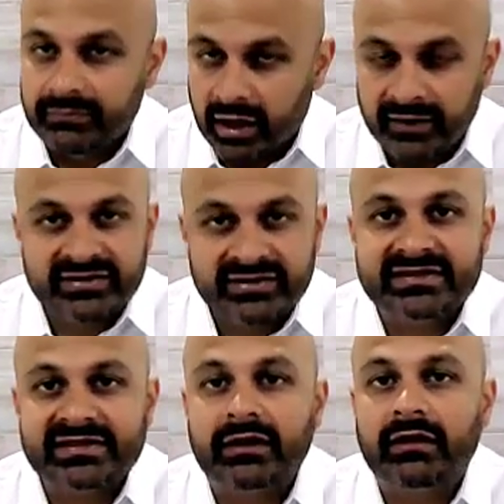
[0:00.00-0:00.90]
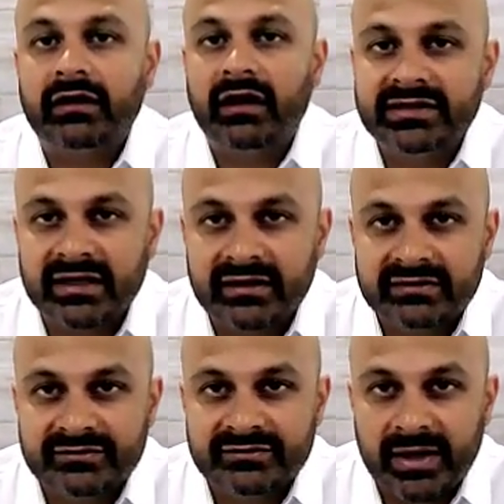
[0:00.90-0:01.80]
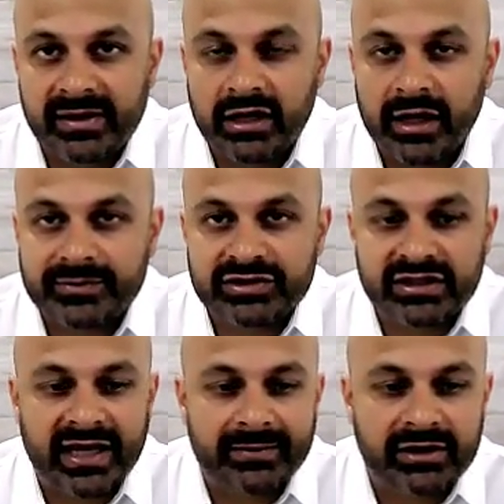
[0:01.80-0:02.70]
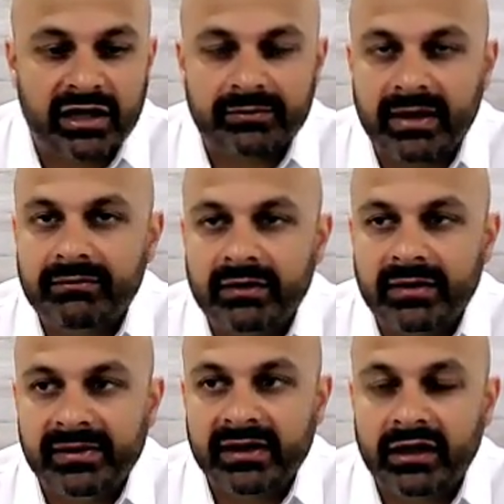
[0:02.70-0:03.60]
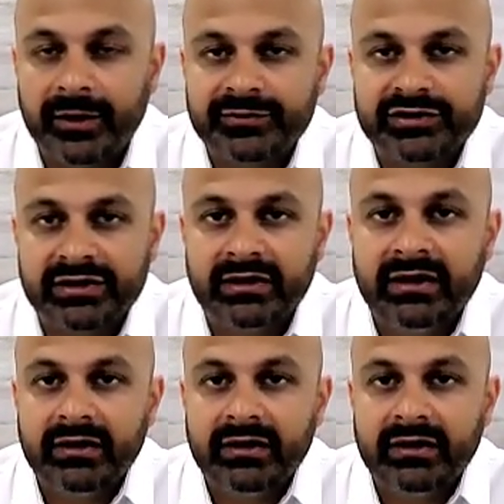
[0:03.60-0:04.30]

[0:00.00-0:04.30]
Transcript: obviously scleral contact lenses may be an option, amniotic membrane may be an option,